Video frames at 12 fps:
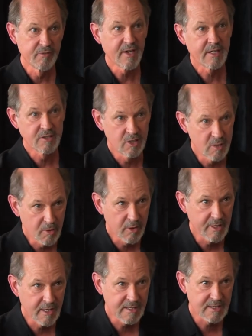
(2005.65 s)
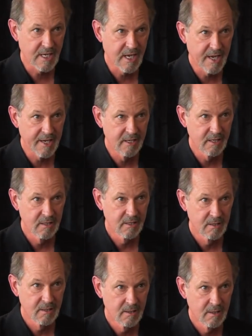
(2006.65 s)
we've got a tumor in our side,
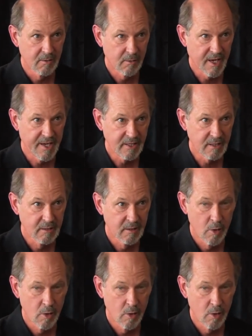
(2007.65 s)
right?